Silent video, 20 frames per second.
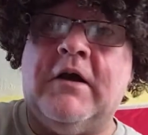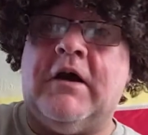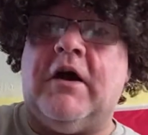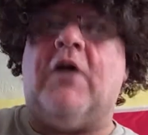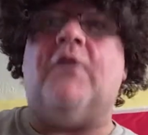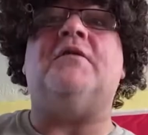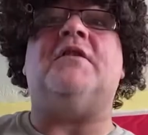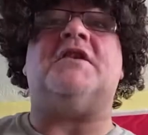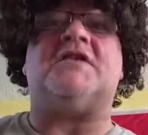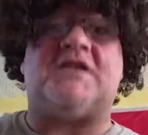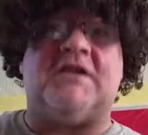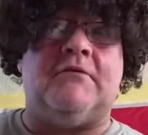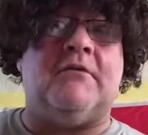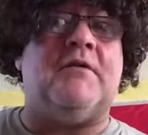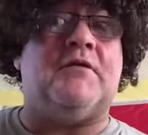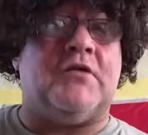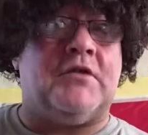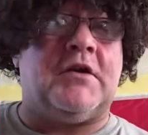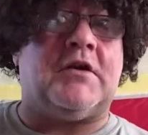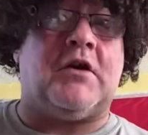Obviously we've
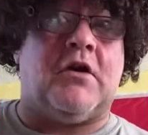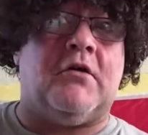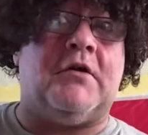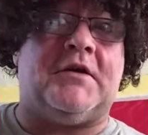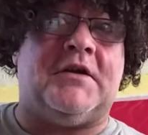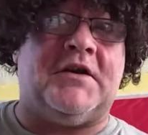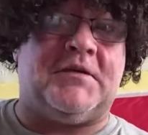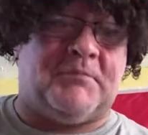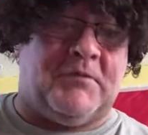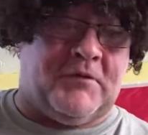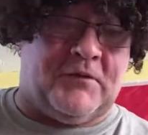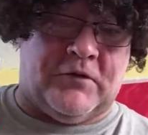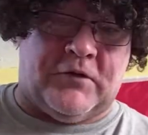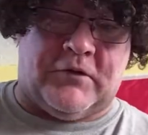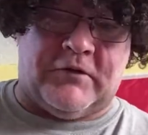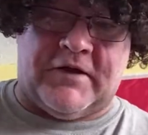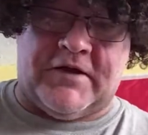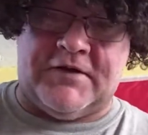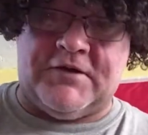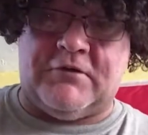undercoated this
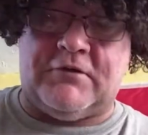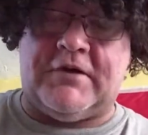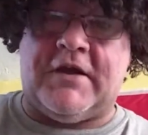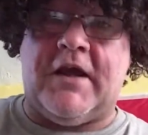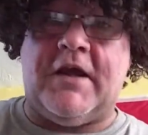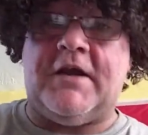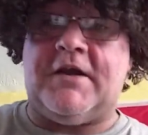beforehand, okay?